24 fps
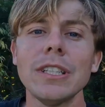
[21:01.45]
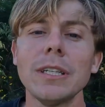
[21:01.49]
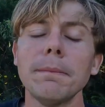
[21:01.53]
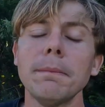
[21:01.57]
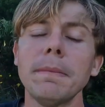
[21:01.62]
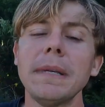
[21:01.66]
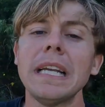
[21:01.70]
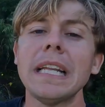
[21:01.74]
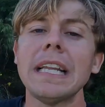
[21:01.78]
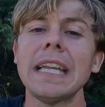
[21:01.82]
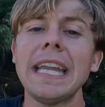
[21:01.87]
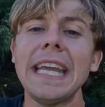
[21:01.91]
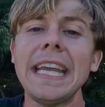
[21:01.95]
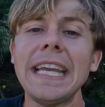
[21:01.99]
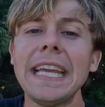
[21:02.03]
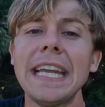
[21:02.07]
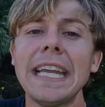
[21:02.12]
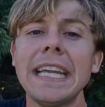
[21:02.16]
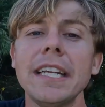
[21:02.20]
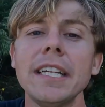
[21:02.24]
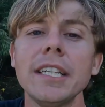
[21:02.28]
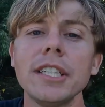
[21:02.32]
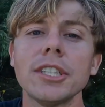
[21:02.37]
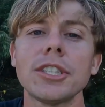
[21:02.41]
There'll be a link
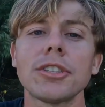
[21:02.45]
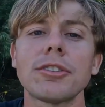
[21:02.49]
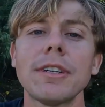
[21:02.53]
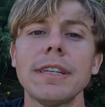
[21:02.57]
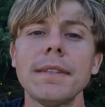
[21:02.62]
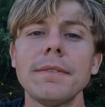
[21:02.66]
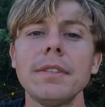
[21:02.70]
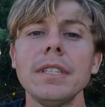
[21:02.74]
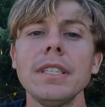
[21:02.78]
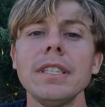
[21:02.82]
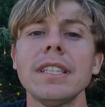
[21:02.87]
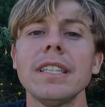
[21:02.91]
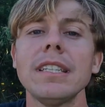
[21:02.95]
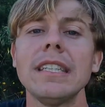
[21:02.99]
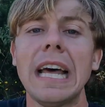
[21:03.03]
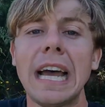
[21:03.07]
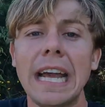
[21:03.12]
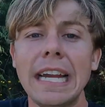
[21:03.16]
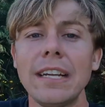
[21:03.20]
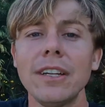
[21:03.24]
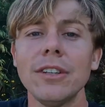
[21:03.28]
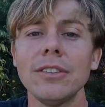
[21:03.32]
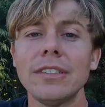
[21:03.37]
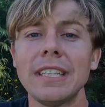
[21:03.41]
in the description to
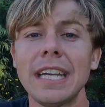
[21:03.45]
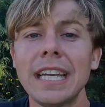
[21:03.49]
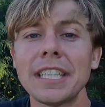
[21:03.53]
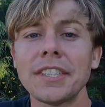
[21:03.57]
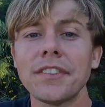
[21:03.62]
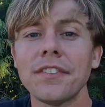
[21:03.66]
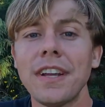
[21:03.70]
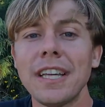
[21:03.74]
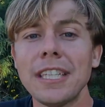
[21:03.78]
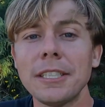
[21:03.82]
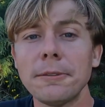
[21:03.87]
Dynotec's